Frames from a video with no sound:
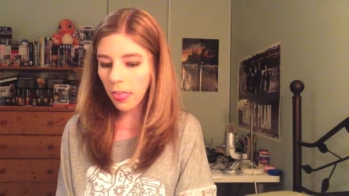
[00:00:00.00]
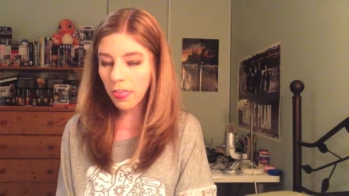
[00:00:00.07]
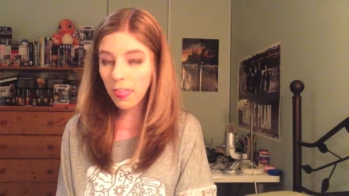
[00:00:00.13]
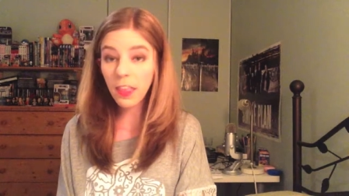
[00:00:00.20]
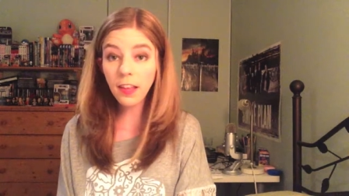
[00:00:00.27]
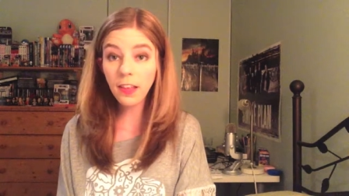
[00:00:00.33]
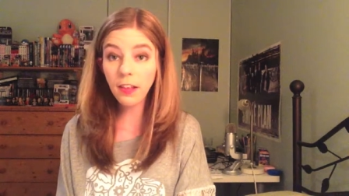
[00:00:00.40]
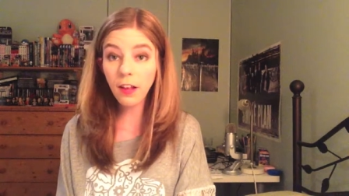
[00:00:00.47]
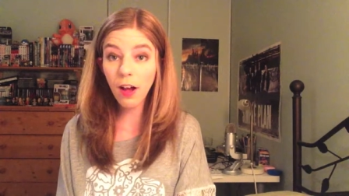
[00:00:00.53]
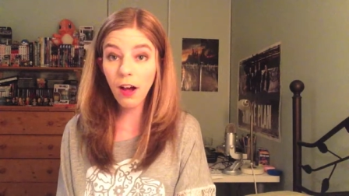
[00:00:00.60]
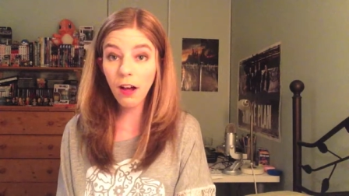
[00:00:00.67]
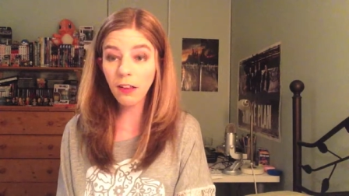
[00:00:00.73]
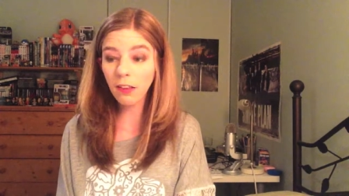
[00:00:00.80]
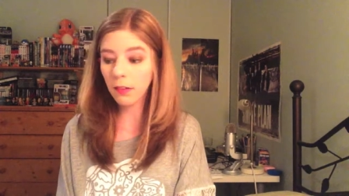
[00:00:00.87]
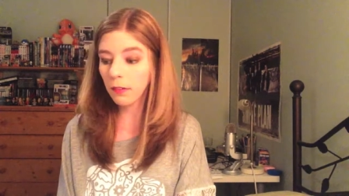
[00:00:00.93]
this is
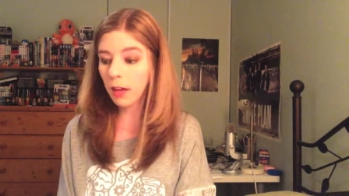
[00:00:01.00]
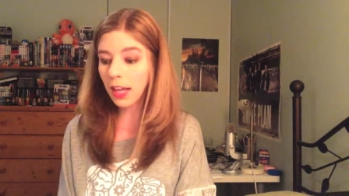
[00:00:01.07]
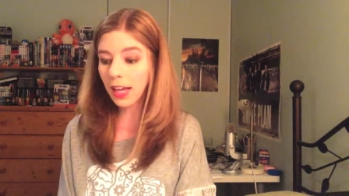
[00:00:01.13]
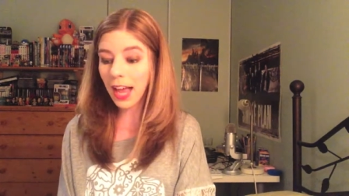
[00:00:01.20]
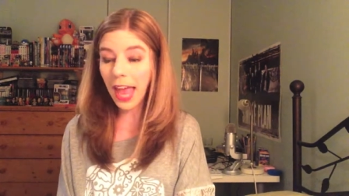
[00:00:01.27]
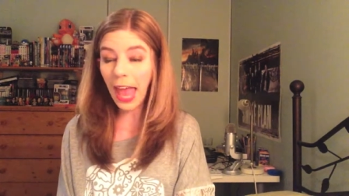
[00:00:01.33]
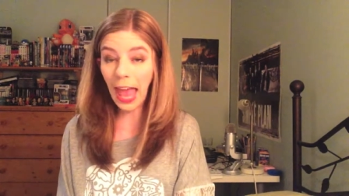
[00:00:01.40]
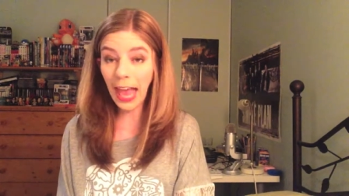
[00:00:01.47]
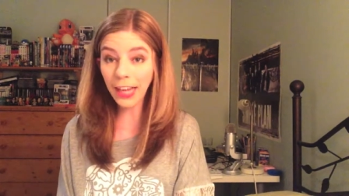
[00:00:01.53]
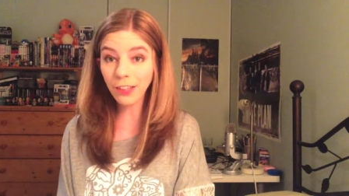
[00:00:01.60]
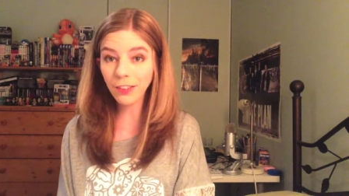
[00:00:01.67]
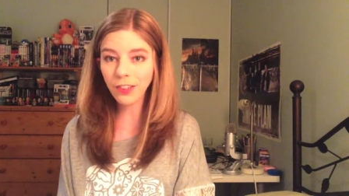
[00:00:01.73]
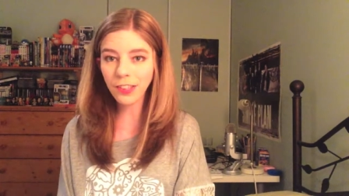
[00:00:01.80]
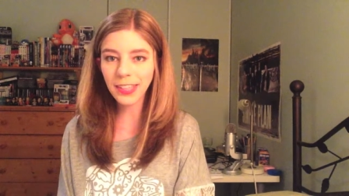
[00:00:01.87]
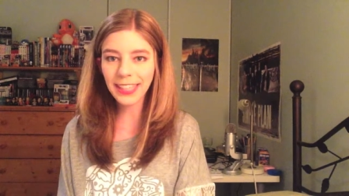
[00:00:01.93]
awesome. I got
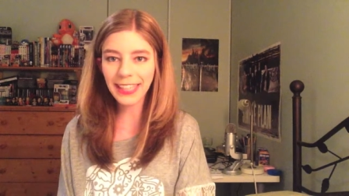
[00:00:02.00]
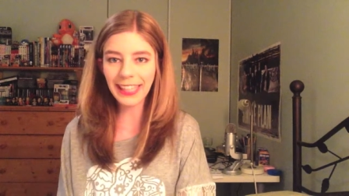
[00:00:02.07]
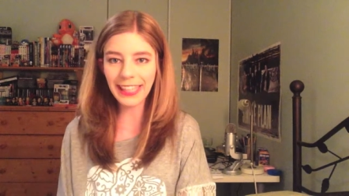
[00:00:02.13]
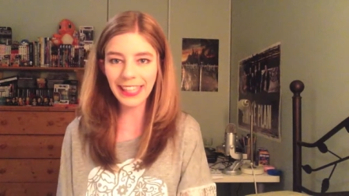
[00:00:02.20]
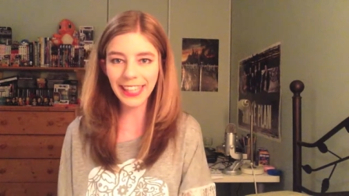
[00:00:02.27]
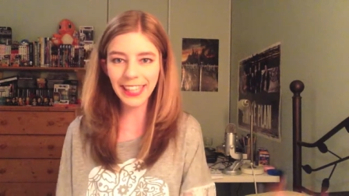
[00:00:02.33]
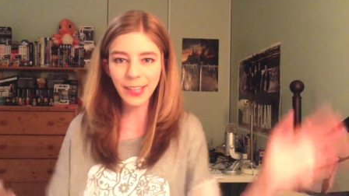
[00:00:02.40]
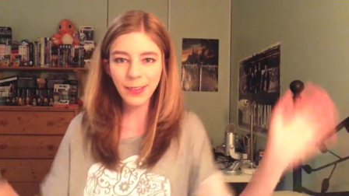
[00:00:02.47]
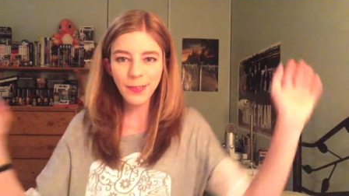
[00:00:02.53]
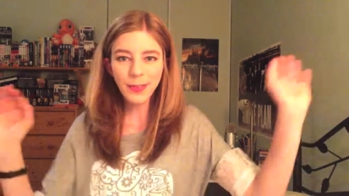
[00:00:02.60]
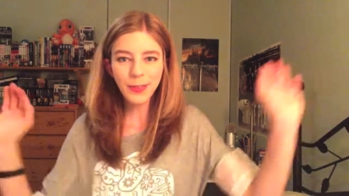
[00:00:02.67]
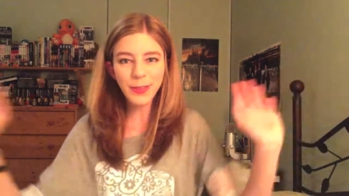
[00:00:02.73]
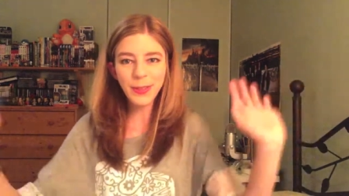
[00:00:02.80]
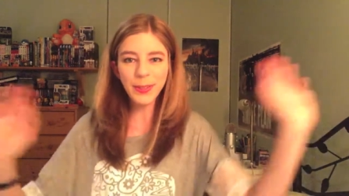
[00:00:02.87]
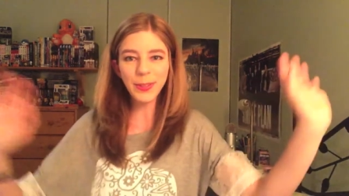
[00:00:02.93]
extra things
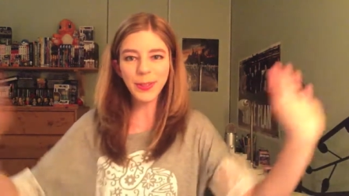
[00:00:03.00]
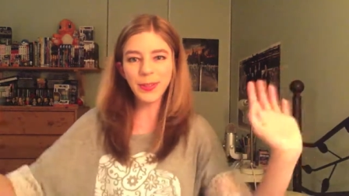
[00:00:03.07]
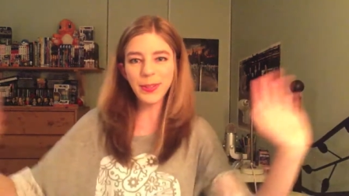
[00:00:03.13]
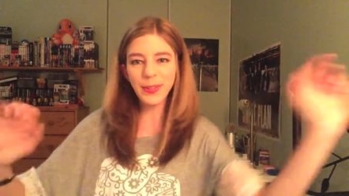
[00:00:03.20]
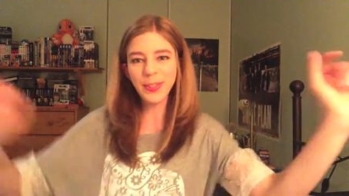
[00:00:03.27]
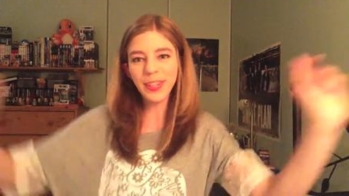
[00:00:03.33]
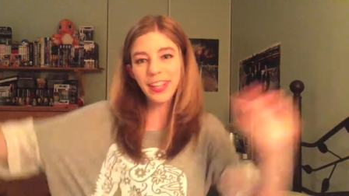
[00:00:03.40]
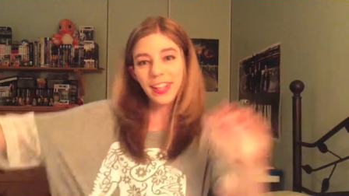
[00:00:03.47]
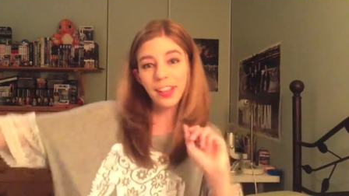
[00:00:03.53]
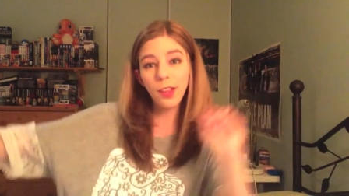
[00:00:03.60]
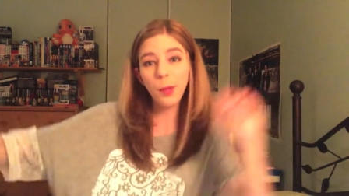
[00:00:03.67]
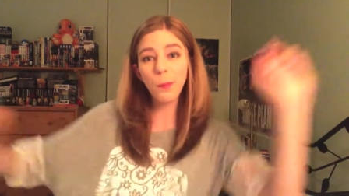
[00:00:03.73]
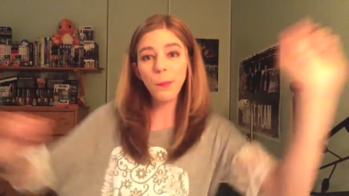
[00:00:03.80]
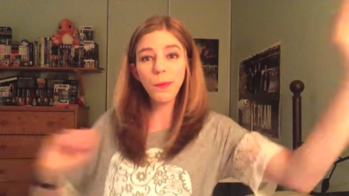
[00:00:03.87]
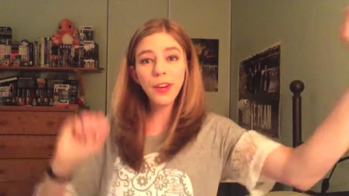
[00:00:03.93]

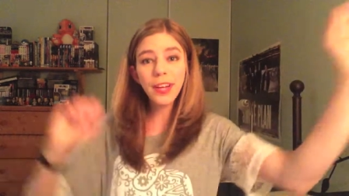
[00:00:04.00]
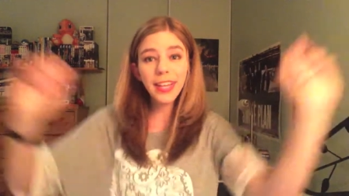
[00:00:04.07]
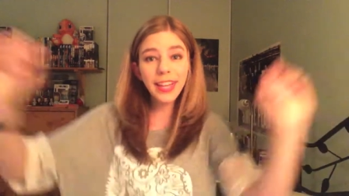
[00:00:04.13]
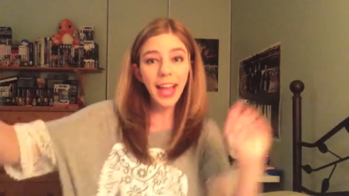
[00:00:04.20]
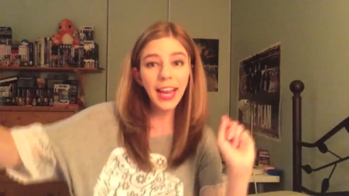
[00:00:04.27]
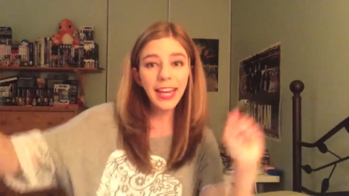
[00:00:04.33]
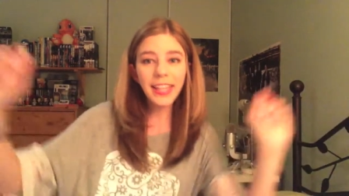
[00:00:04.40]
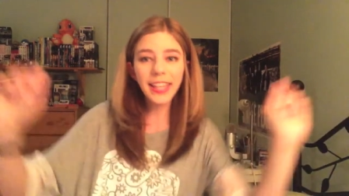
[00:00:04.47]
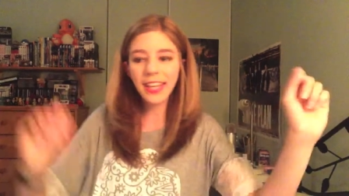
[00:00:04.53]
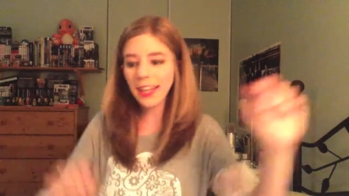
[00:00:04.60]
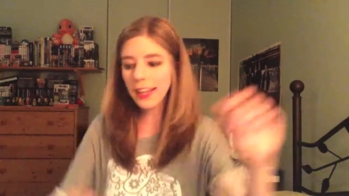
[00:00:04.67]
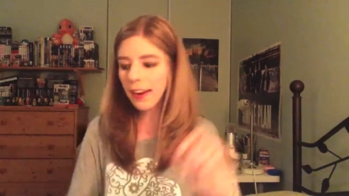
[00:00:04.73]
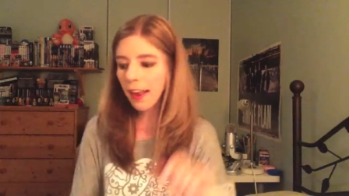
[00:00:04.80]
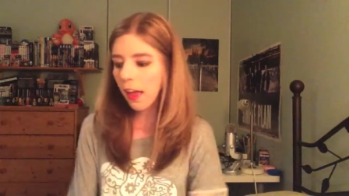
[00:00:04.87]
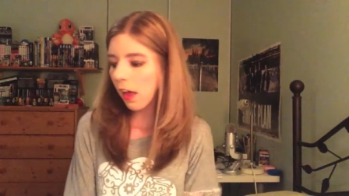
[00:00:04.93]
super excited.